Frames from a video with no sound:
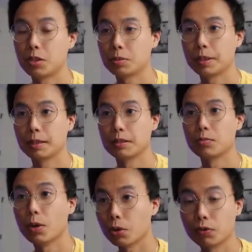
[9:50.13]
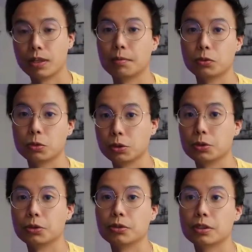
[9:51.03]
just because both of them will
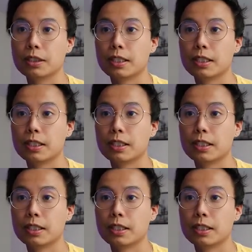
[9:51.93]
lose